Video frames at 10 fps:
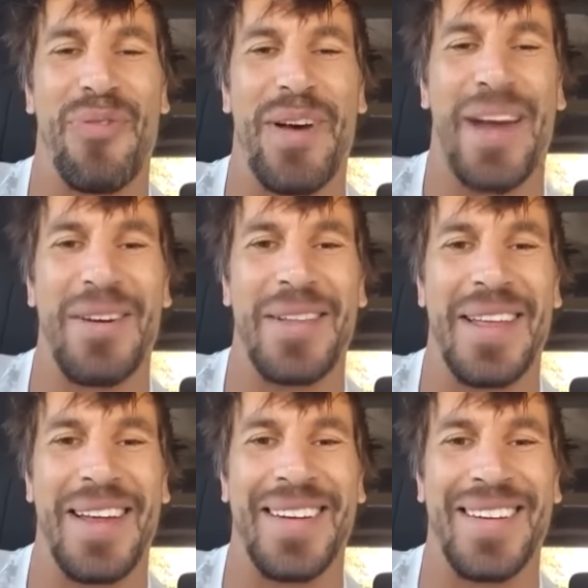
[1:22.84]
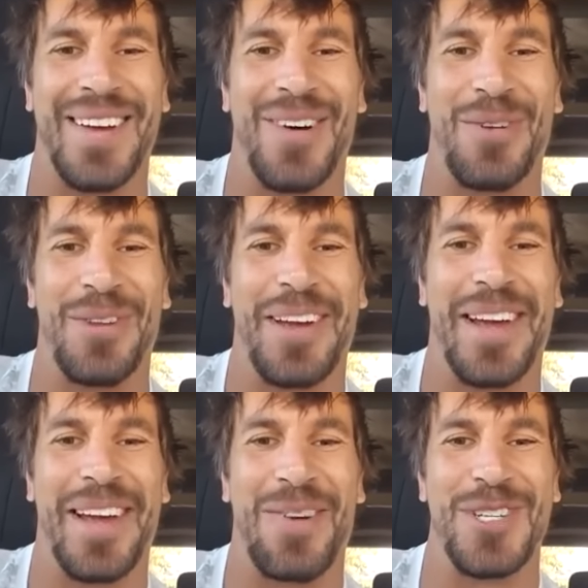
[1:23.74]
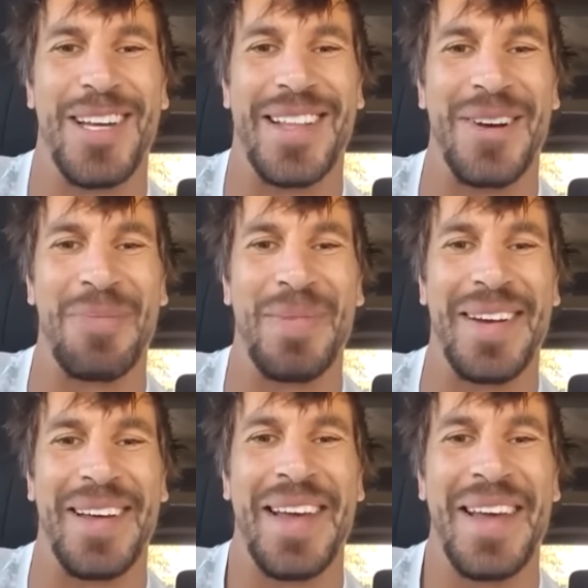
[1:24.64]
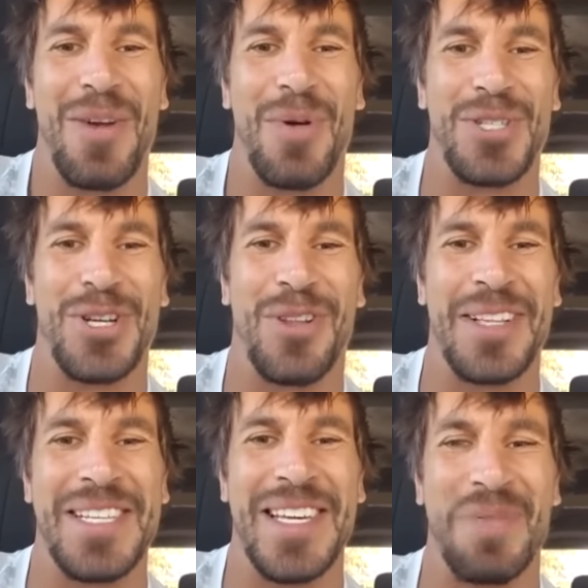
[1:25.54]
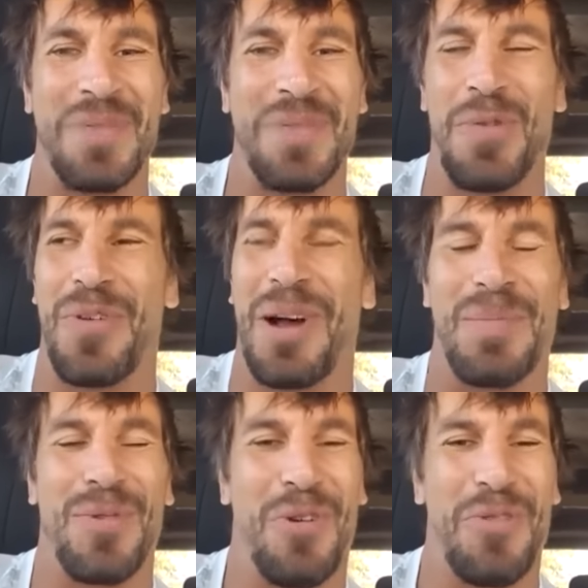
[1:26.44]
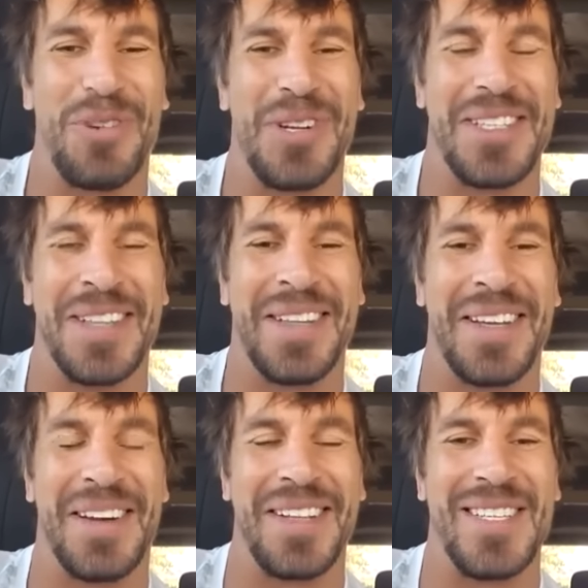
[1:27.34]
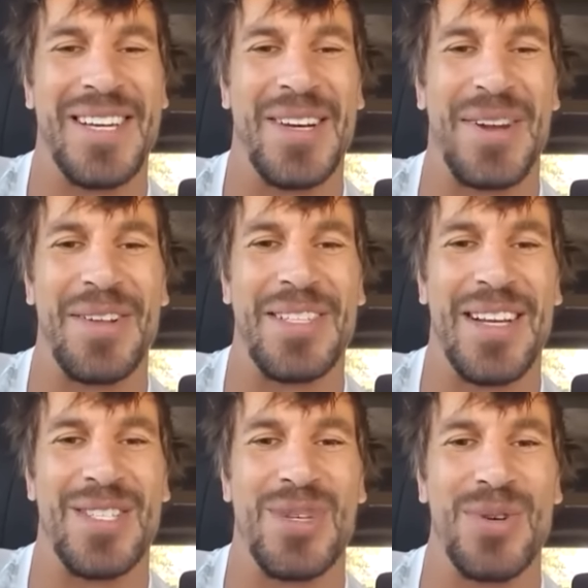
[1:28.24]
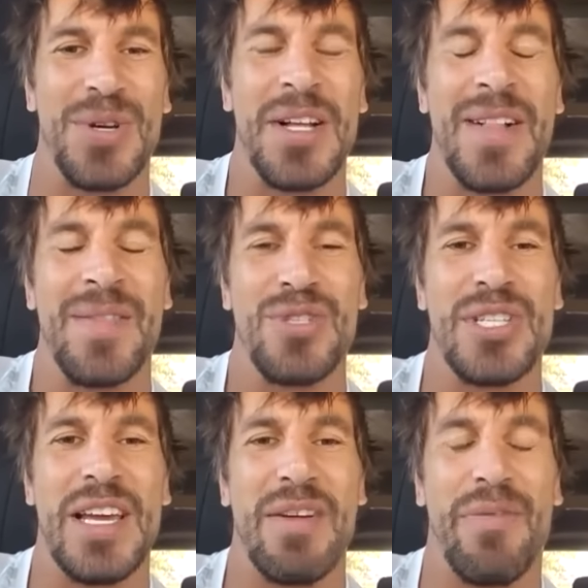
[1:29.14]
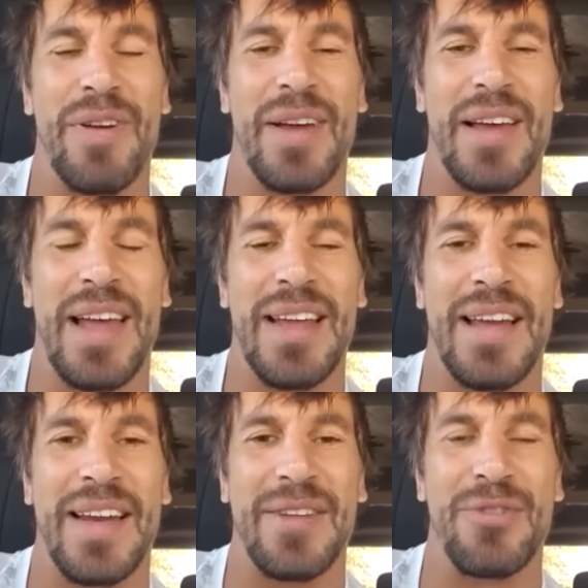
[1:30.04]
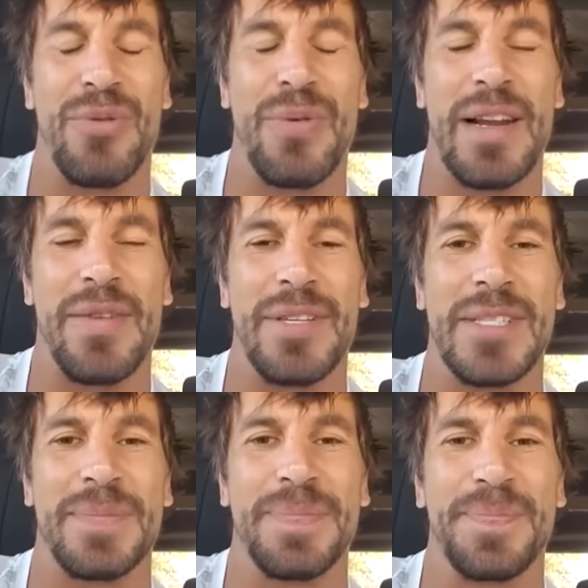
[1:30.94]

fan and, and you know, on the couch at home and watching on the TV with a cup of coffee on a Sunday night. So, you know it's nice to, to see everything again and, and to relive it